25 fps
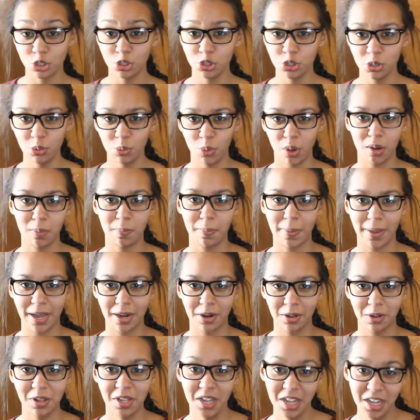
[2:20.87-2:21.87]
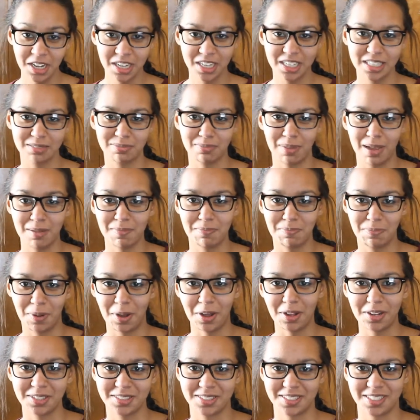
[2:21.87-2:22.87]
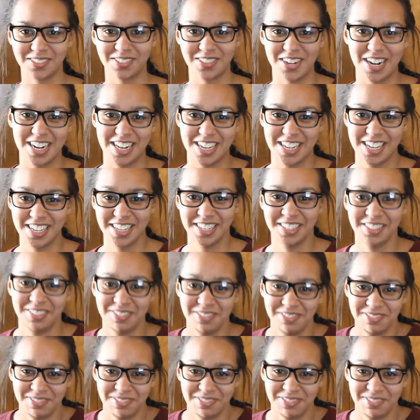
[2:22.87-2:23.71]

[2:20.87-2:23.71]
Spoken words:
Do you want to battle? Because my balls are ready.